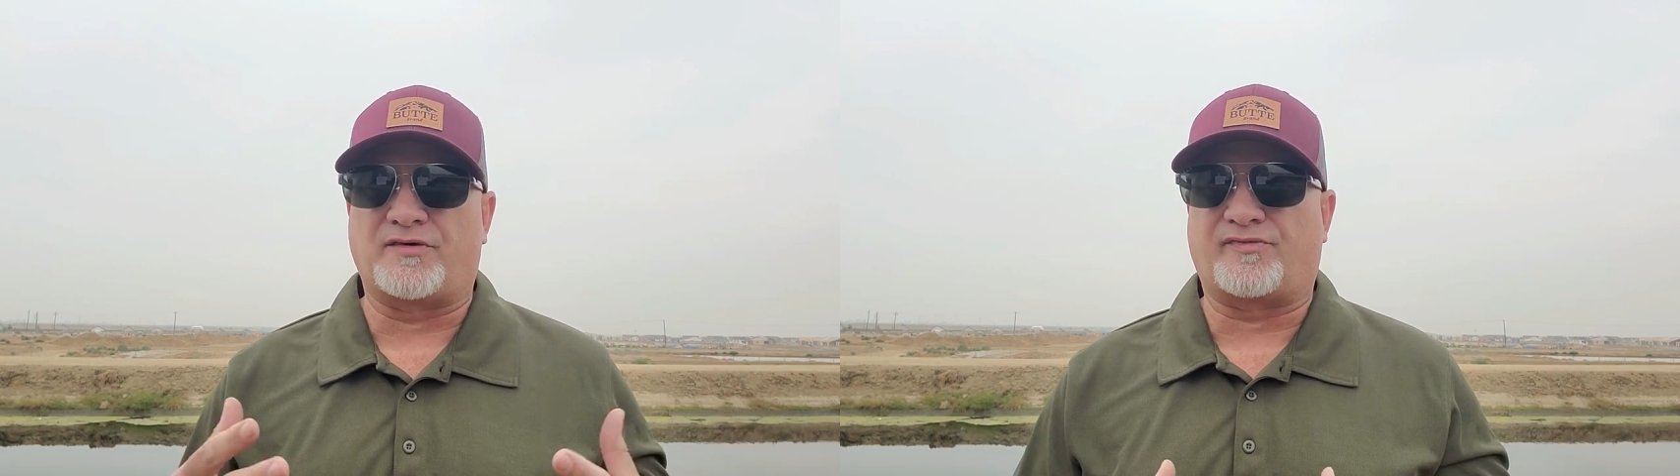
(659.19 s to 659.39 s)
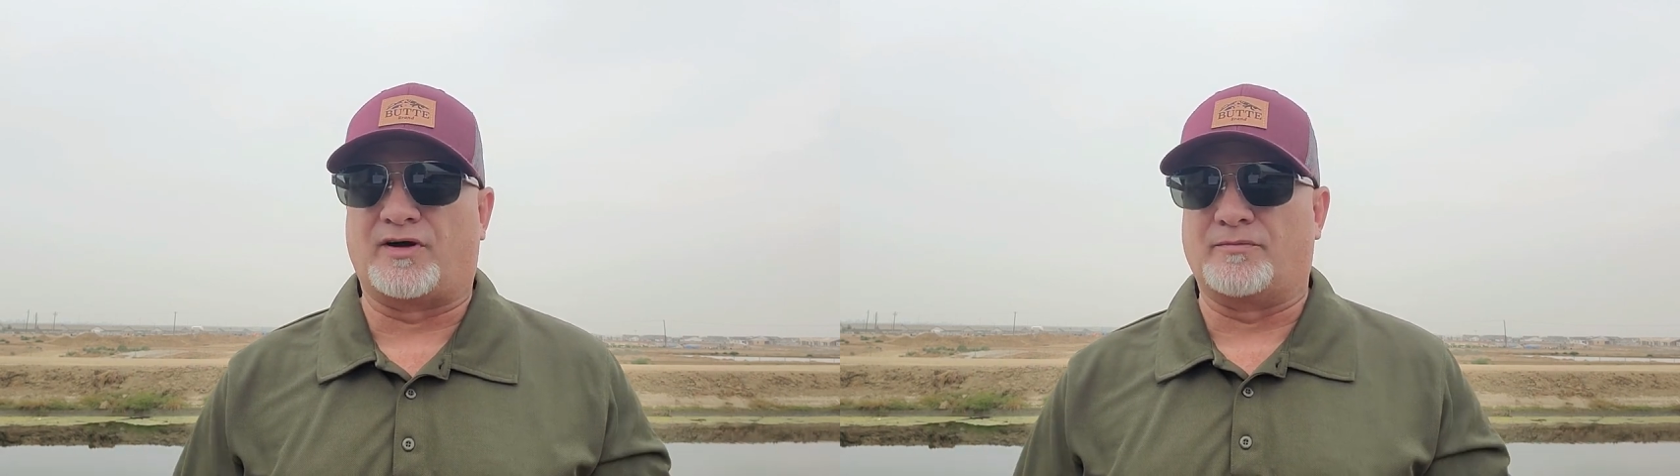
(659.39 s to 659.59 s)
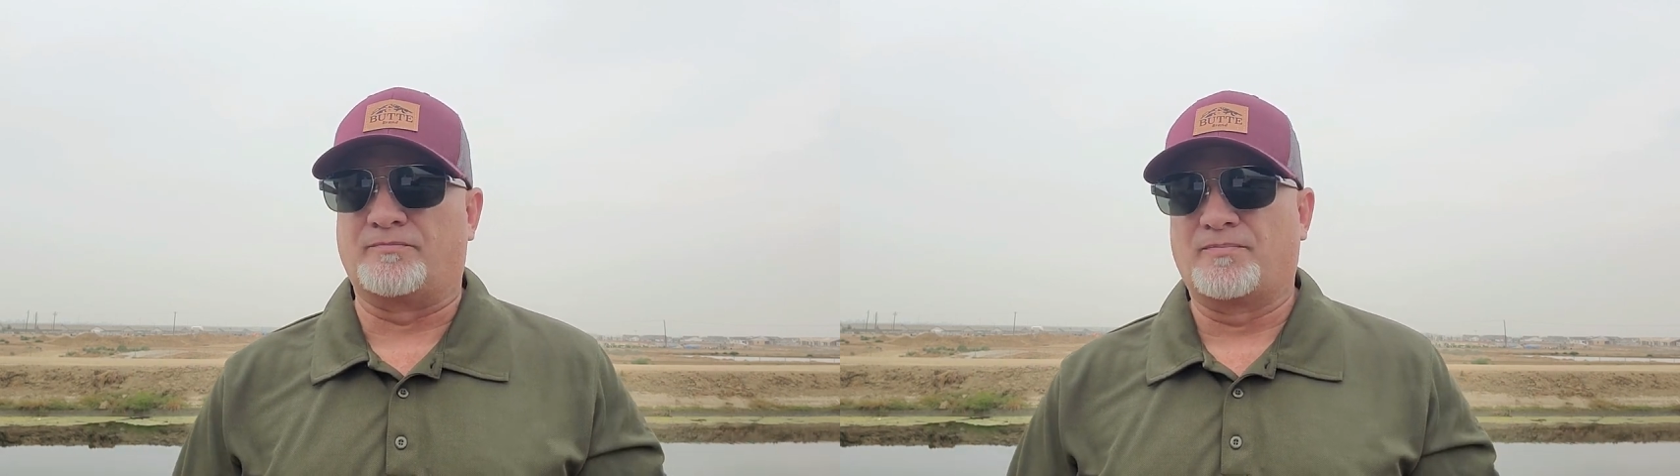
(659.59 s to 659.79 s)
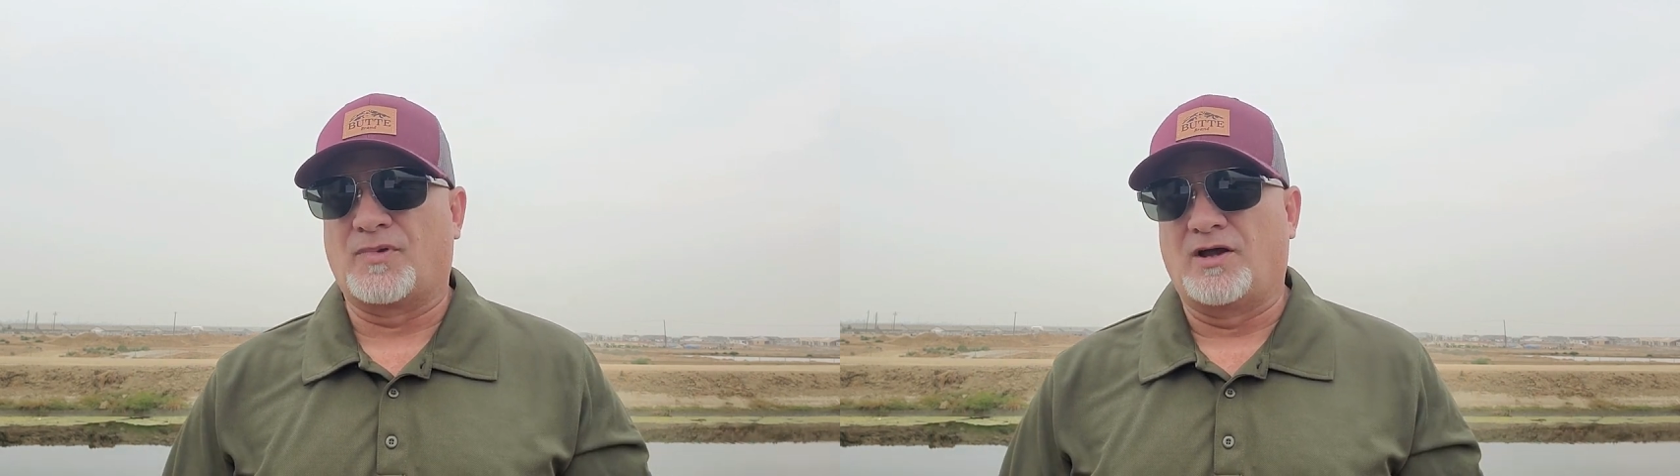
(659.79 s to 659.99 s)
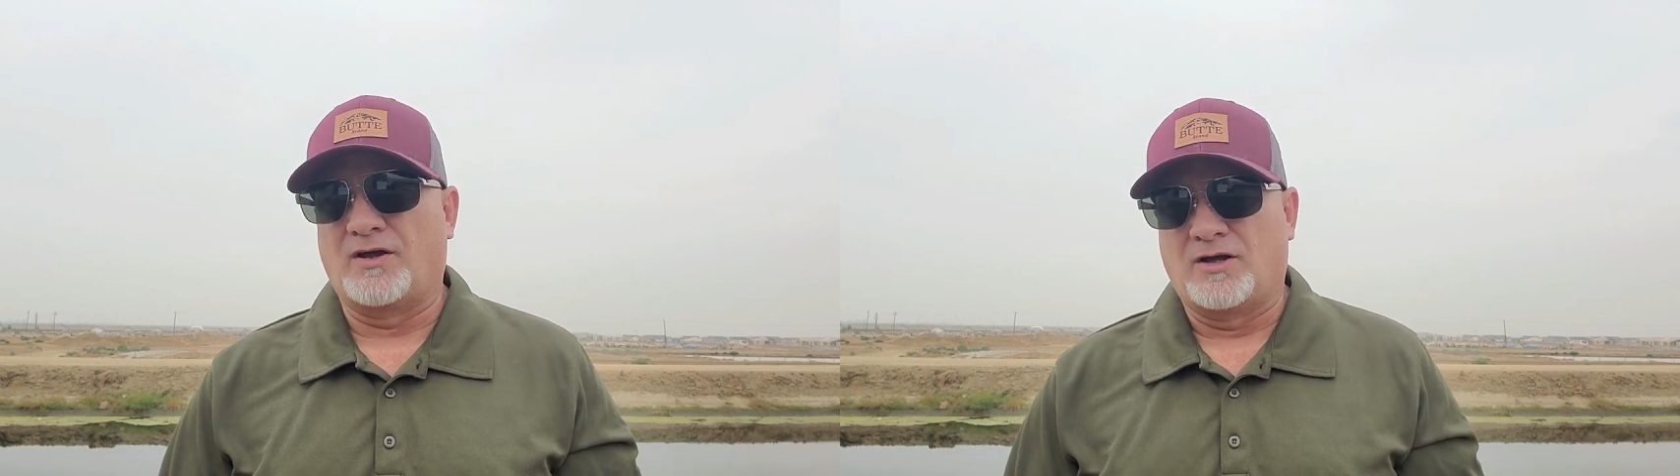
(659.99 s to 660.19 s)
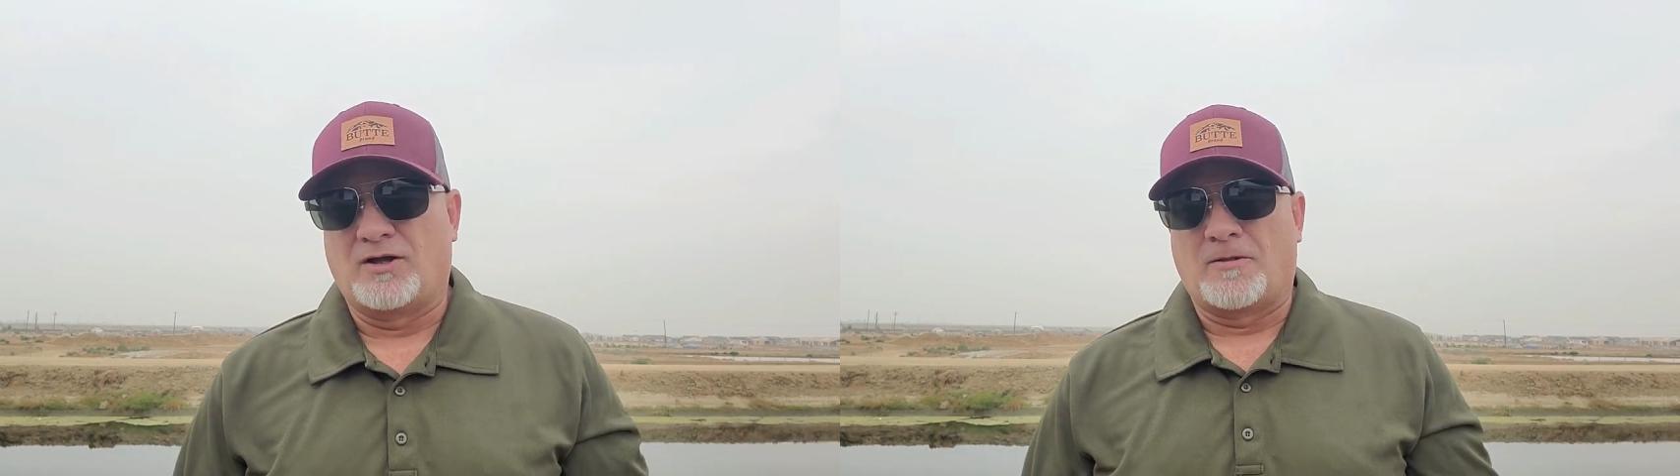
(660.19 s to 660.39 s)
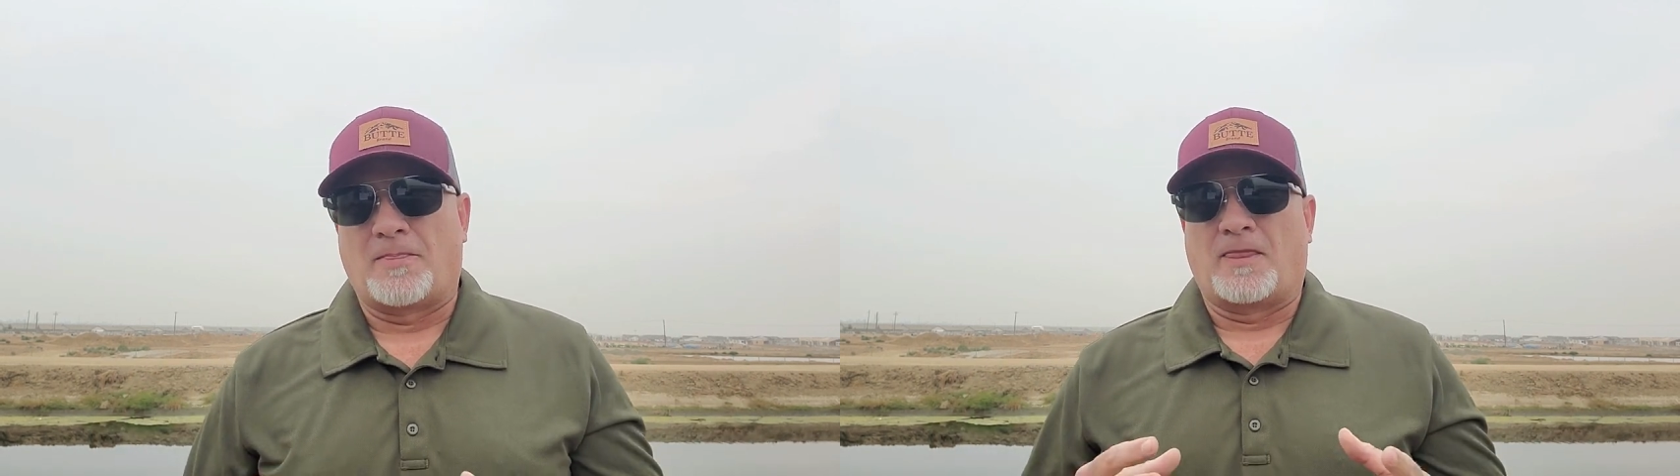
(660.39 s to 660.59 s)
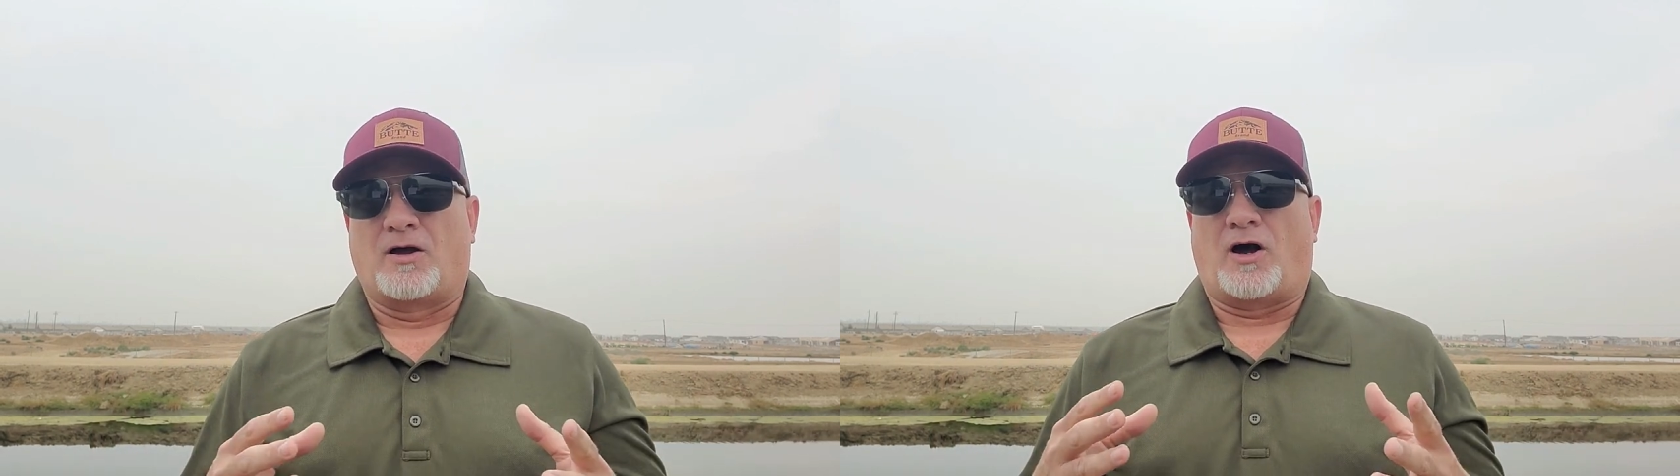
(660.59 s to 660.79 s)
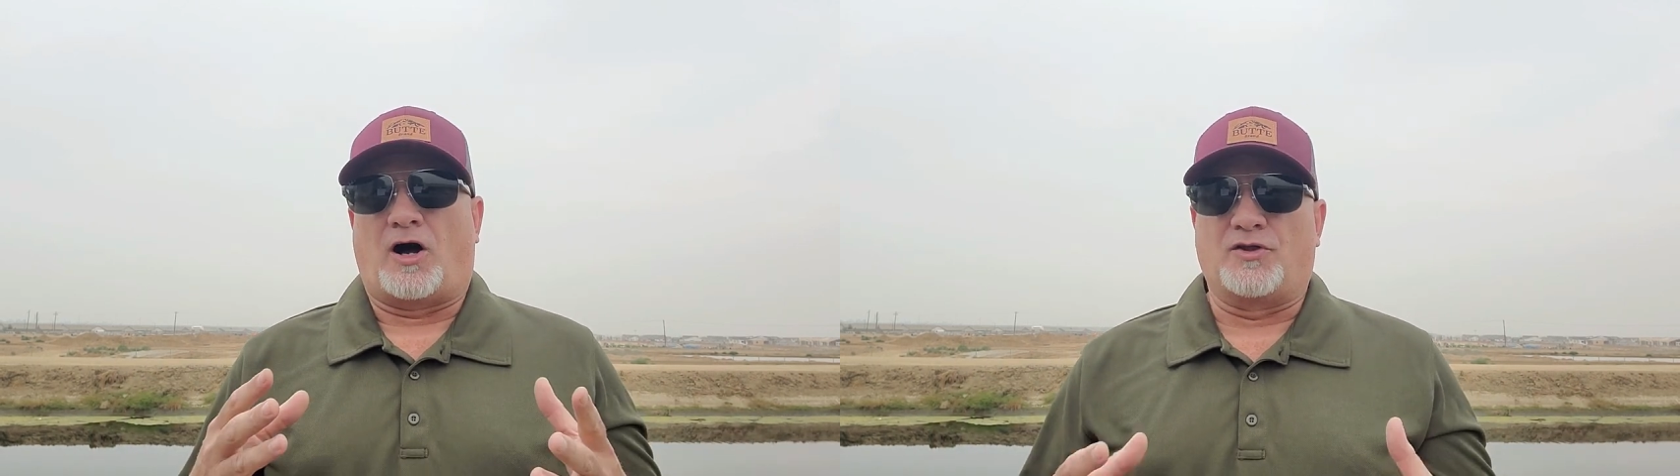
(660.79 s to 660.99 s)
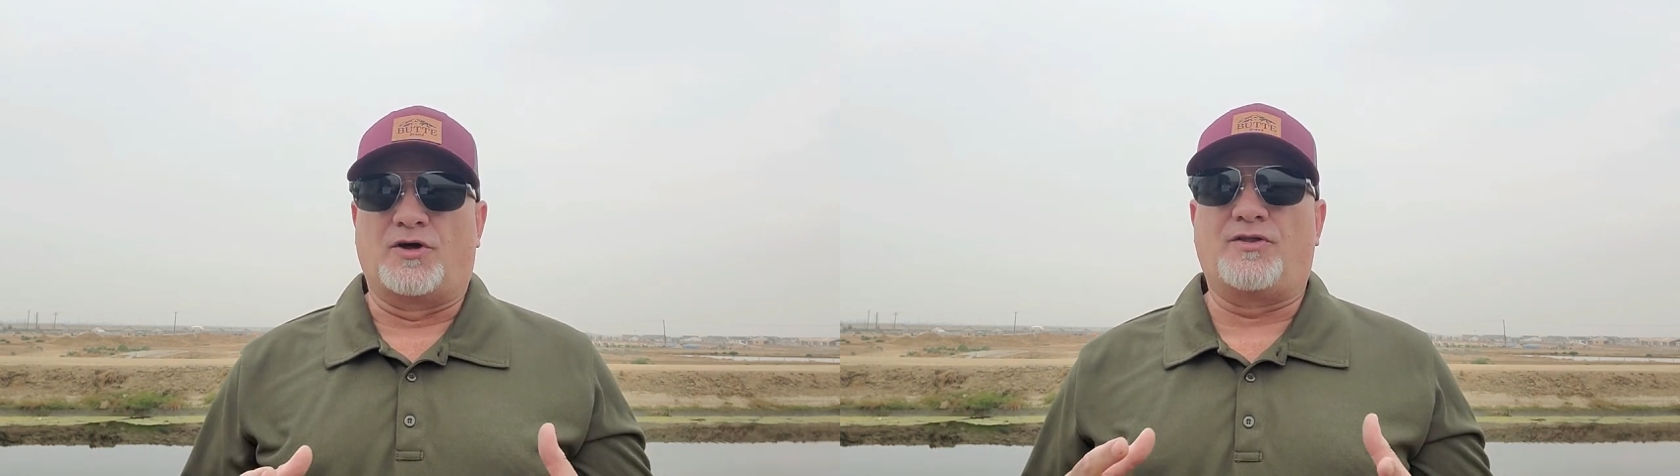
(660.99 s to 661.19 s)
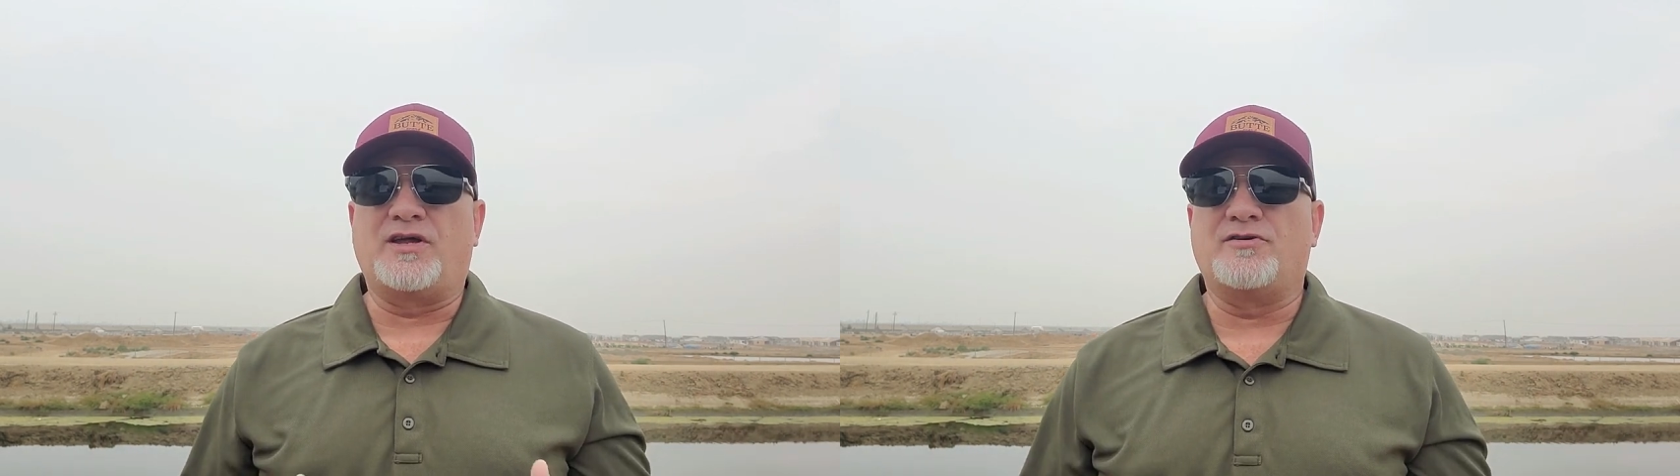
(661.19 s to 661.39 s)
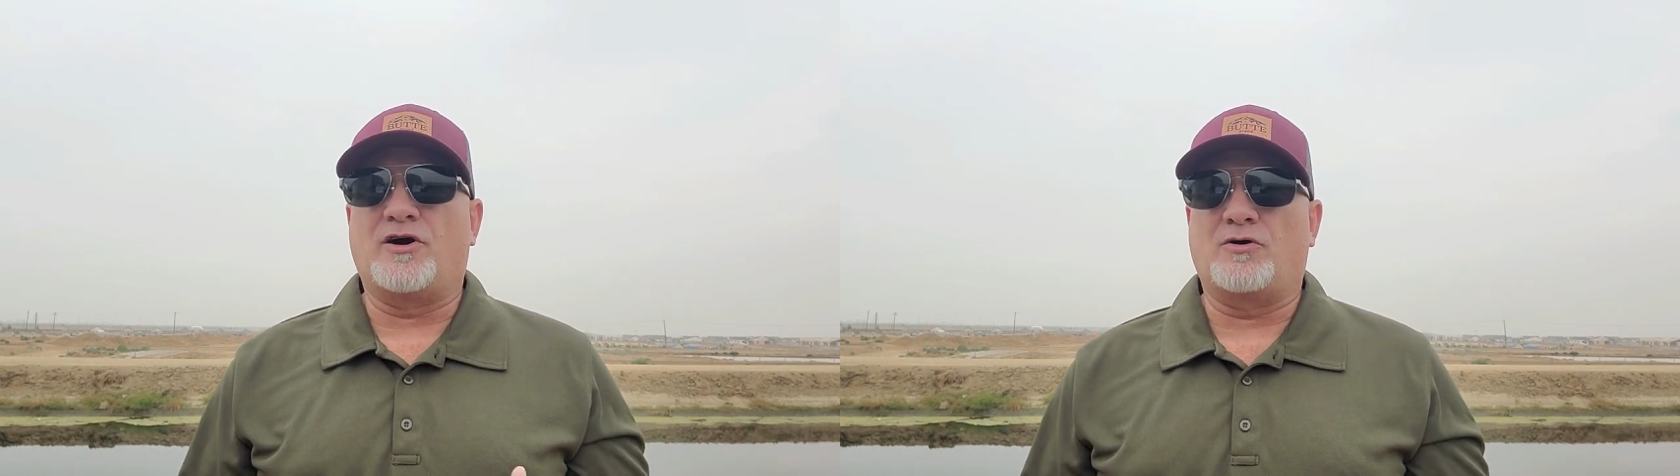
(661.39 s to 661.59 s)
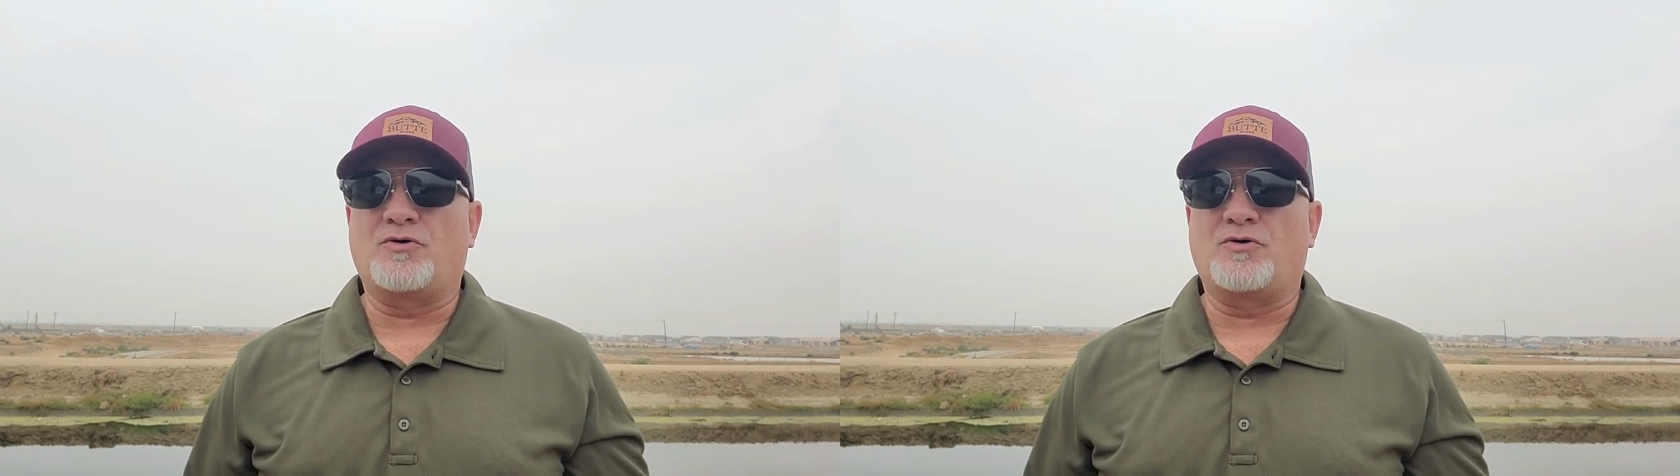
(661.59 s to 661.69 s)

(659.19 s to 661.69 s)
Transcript: Fund. Although they know